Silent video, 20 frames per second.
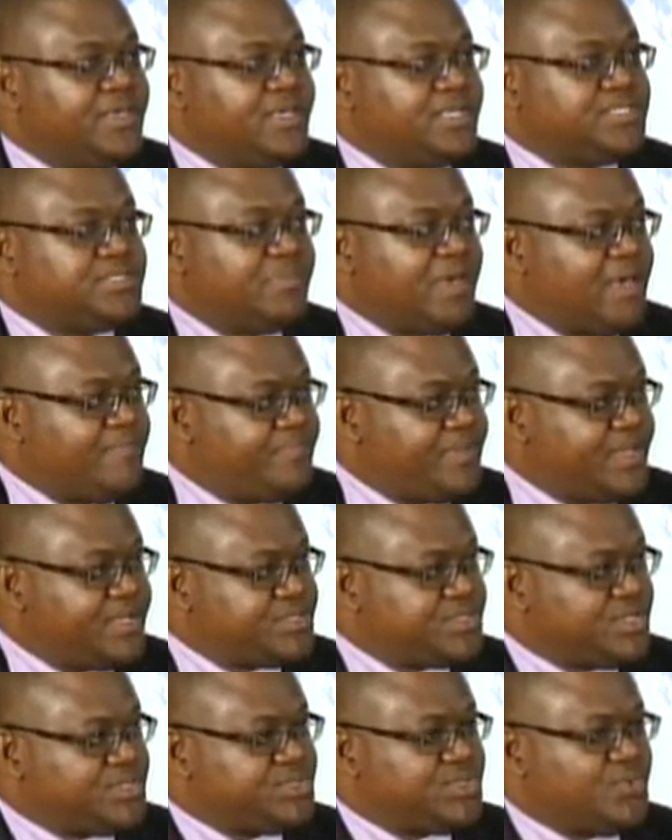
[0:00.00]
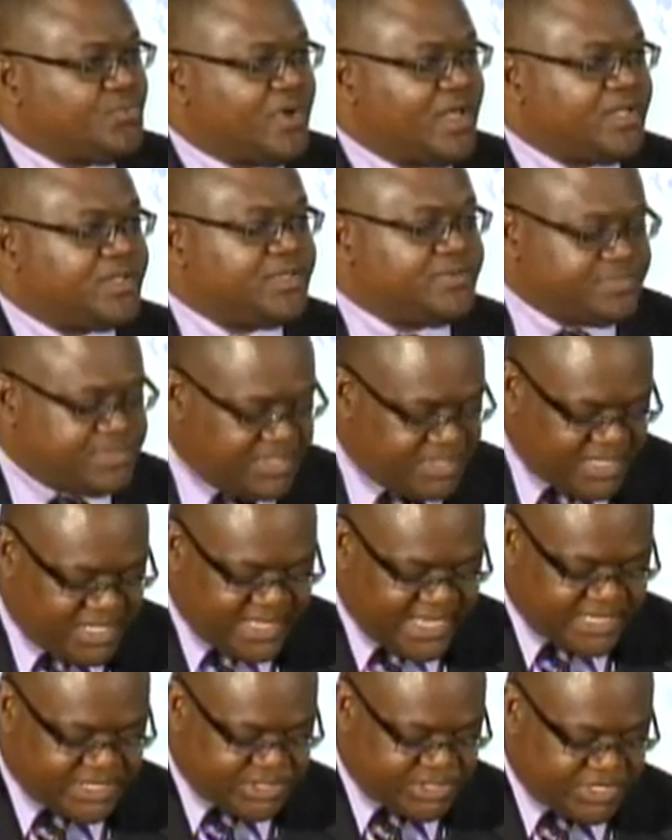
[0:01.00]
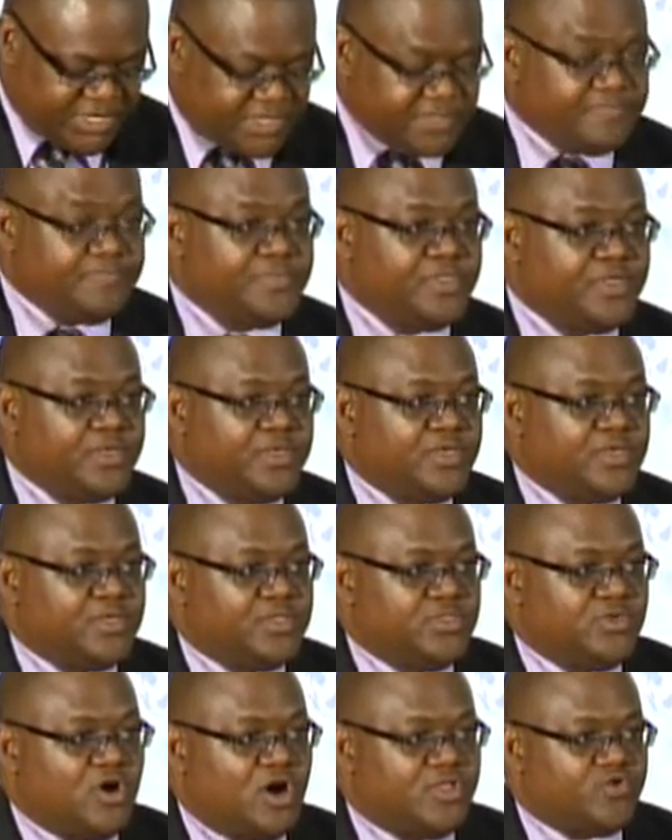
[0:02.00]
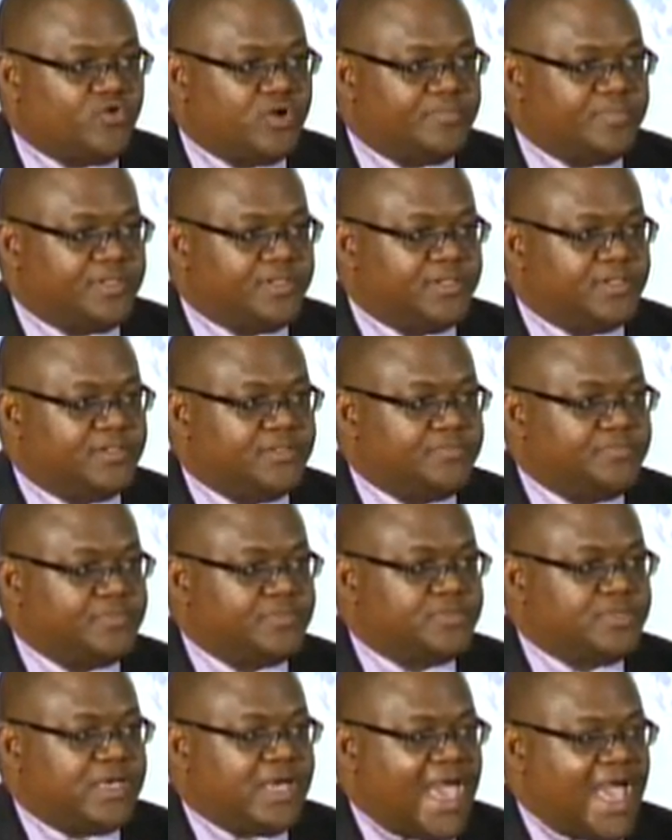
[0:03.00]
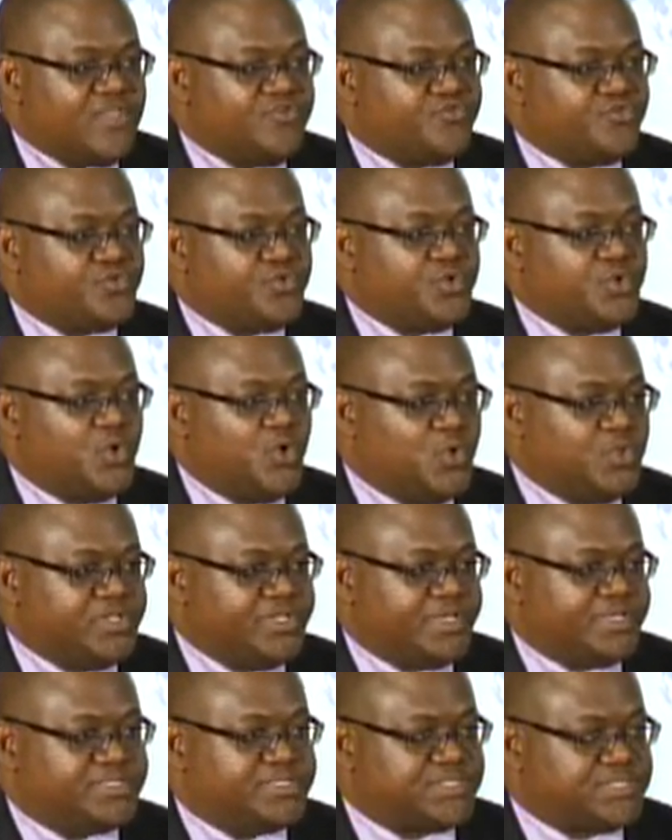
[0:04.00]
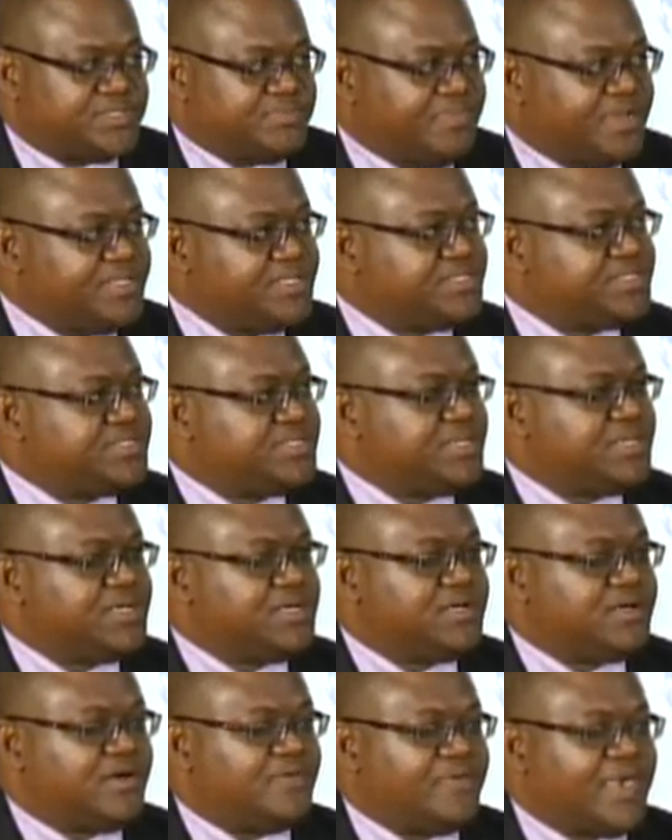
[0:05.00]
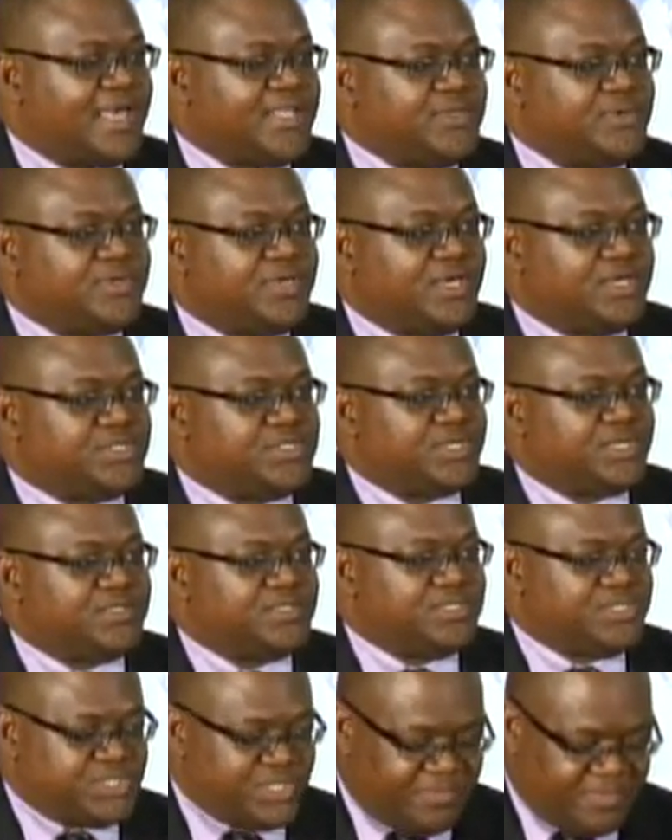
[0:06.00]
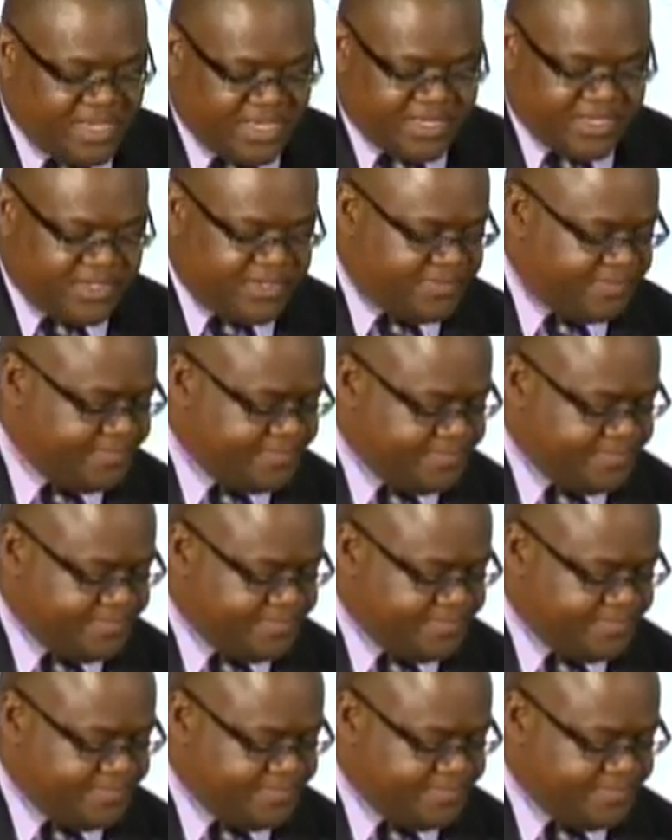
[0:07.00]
It's my pleasure to welcome to the lectern the Honorable Andrew Holness, Minister of Education, Jamaica.